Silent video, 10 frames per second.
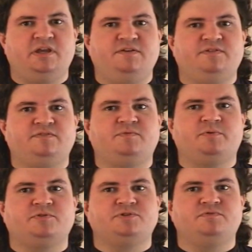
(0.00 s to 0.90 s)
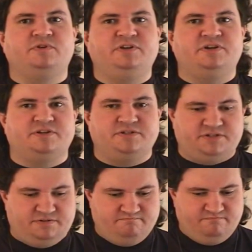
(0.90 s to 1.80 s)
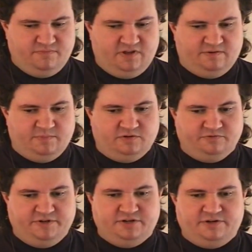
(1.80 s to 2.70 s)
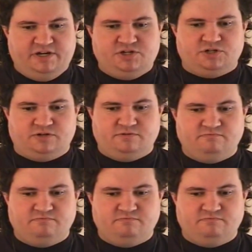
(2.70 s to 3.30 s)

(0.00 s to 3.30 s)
even if the person really does have mental retardation.